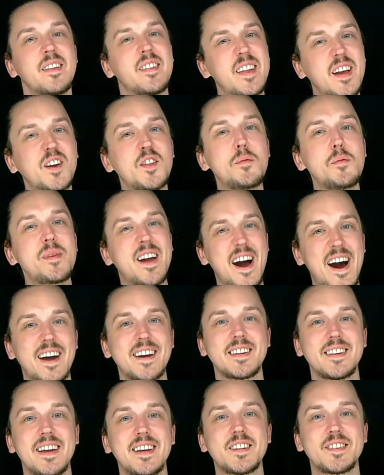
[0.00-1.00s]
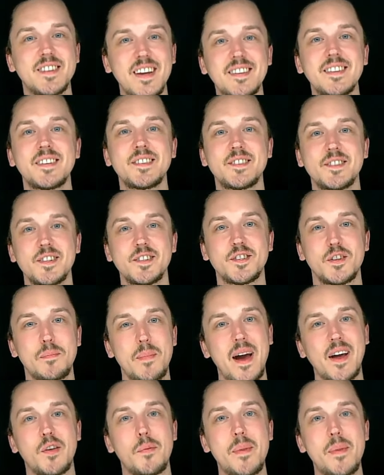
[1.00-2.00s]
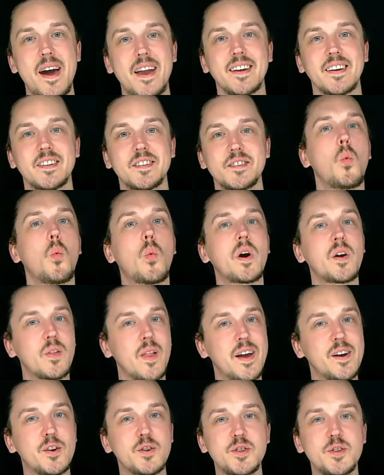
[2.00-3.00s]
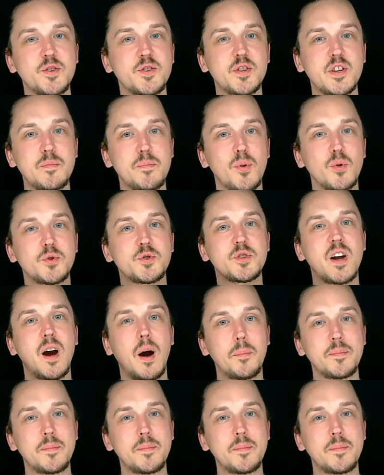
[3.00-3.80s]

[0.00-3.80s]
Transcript: Think of them kind of like sentences in mathematics, where letters and symbols come